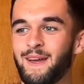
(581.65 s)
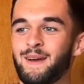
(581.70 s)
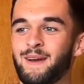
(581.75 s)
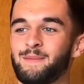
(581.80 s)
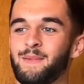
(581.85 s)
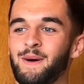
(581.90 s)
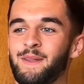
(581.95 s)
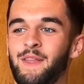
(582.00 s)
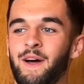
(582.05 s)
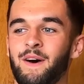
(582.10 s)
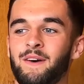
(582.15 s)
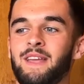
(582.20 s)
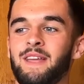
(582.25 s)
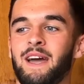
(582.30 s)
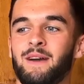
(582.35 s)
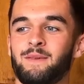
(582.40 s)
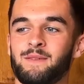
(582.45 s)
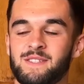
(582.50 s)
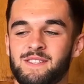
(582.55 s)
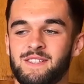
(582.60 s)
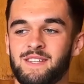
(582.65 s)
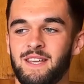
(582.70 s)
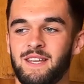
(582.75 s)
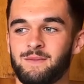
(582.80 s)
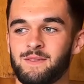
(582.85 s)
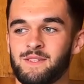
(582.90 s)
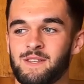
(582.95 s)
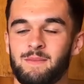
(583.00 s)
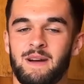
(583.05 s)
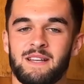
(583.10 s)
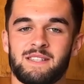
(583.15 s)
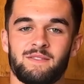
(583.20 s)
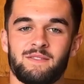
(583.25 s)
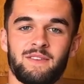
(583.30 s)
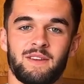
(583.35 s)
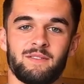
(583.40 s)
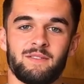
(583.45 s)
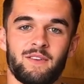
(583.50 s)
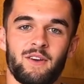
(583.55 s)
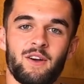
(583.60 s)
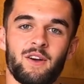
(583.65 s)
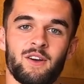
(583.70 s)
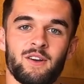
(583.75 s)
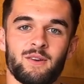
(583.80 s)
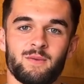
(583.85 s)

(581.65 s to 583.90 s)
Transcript: But no, yeah, it was a massive thing for her.